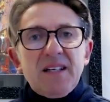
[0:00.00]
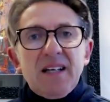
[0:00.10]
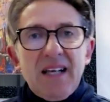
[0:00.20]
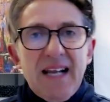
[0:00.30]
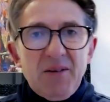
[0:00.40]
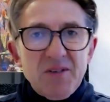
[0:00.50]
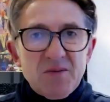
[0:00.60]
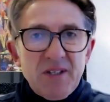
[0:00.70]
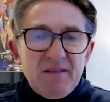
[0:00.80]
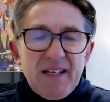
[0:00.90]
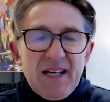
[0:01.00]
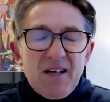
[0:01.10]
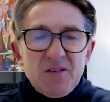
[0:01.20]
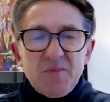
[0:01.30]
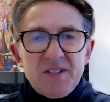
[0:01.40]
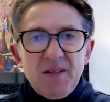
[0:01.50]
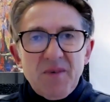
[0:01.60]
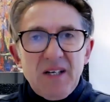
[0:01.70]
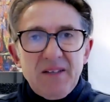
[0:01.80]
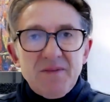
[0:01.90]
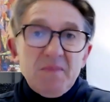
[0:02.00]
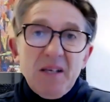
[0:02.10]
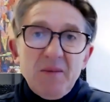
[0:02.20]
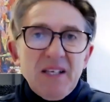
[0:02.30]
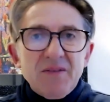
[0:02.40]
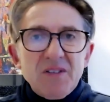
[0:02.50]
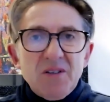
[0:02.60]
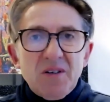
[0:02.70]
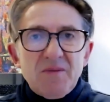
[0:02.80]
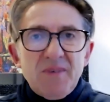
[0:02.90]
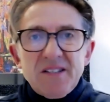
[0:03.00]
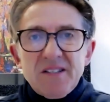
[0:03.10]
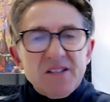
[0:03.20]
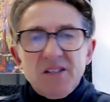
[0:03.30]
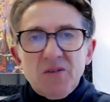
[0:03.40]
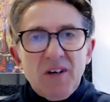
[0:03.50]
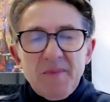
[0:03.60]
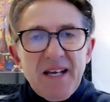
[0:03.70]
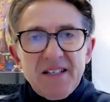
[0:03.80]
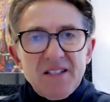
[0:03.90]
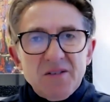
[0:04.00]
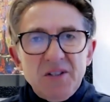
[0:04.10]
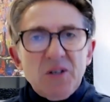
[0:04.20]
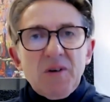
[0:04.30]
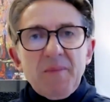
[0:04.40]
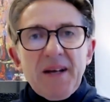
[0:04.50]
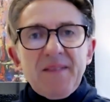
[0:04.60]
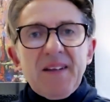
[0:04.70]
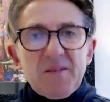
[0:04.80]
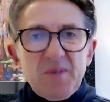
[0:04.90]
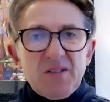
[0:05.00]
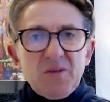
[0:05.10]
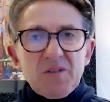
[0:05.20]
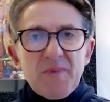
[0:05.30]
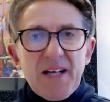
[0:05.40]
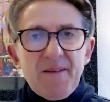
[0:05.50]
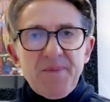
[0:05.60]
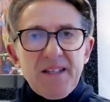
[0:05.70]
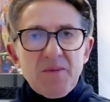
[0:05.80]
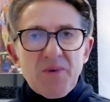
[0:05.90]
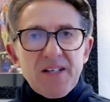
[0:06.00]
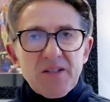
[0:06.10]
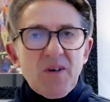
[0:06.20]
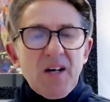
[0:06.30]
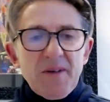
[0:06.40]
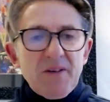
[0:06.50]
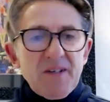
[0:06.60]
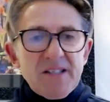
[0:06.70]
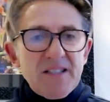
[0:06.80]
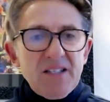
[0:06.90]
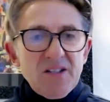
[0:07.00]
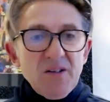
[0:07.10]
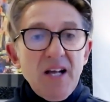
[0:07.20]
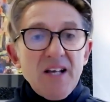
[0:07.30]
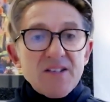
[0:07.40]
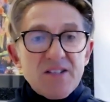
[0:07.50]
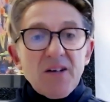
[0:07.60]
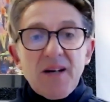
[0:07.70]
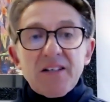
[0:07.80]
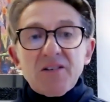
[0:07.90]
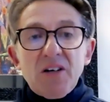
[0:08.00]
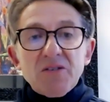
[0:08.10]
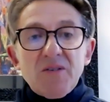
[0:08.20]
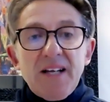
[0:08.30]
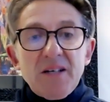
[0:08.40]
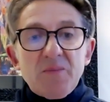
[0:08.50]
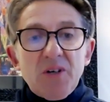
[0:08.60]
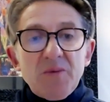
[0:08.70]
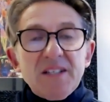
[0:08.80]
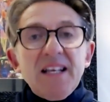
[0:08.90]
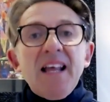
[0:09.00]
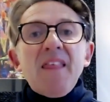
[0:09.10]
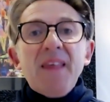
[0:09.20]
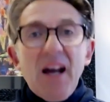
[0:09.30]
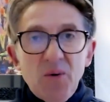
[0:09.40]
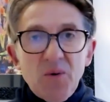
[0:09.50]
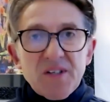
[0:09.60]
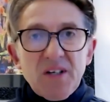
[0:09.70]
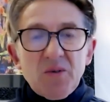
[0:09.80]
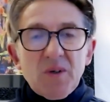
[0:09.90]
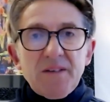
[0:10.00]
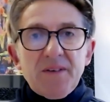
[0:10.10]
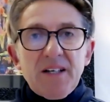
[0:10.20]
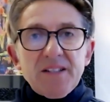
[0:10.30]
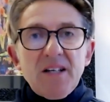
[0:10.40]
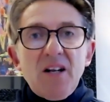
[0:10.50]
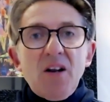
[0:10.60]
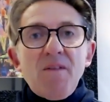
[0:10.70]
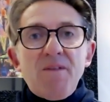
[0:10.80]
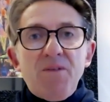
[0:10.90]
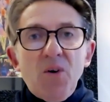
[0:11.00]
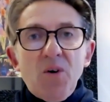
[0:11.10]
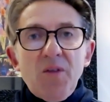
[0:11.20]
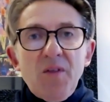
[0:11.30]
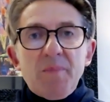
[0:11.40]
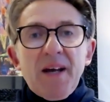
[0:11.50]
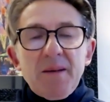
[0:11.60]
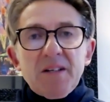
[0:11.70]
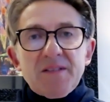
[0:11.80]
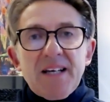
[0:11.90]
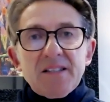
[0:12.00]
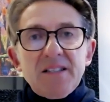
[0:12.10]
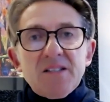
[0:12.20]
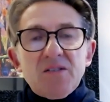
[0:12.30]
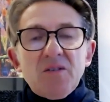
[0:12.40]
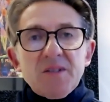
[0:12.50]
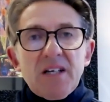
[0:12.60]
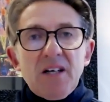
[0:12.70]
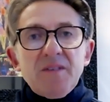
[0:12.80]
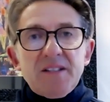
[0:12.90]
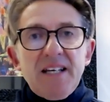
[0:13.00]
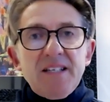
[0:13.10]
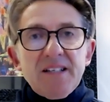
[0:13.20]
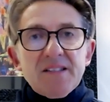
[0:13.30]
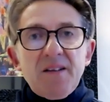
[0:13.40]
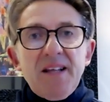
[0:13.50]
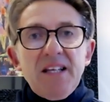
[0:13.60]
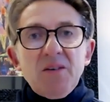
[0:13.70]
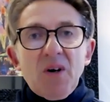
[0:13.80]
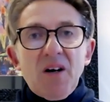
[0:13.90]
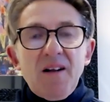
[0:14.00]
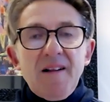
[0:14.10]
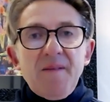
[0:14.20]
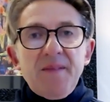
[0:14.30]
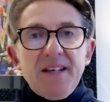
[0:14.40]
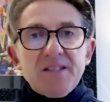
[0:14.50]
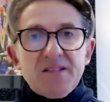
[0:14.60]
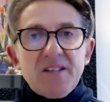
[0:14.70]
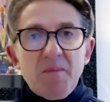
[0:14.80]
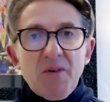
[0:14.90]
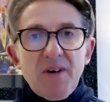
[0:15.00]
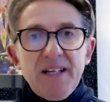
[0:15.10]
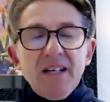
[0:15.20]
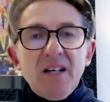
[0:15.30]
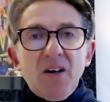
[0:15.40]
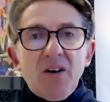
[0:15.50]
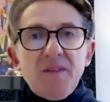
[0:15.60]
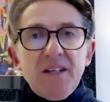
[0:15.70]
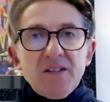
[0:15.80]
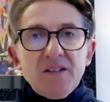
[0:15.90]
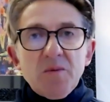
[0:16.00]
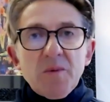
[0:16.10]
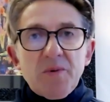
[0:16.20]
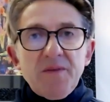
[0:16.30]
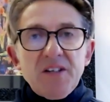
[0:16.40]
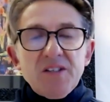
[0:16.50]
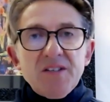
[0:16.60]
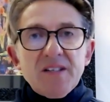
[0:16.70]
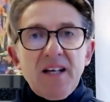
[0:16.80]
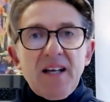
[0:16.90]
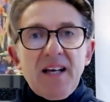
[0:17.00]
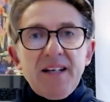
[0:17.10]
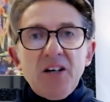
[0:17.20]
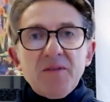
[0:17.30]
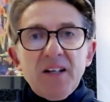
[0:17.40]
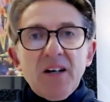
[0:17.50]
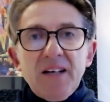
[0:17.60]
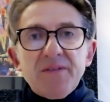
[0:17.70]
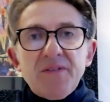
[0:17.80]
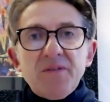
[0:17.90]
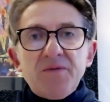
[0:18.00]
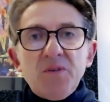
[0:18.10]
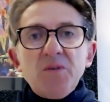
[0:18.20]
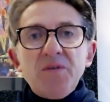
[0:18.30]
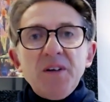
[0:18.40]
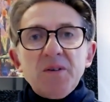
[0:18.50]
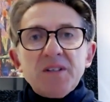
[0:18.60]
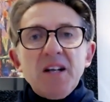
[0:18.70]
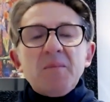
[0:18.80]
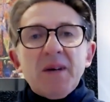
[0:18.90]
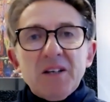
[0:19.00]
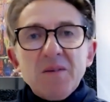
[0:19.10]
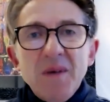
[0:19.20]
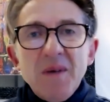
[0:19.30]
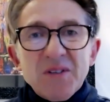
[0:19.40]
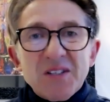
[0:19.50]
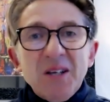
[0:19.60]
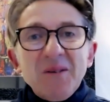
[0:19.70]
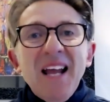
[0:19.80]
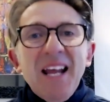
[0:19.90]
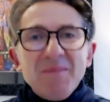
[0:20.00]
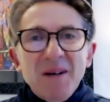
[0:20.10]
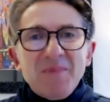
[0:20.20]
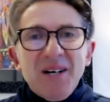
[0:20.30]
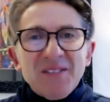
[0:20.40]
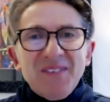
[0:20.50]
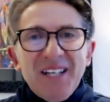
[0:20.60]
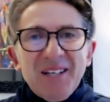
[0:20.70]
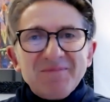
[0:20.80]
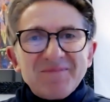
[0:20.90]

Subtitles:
allowance where you get 100% relief, and maybe even your residence nil rate band and your nil rate band. That's been talked about in the press quite a bit recently too. So agricultural land and property, that also qualifies for the payment of tax in instalments over 10 years. So there you are. There's a summary of the instalment provisions, and hopefully I have fulfilled my commitment to you in my past video.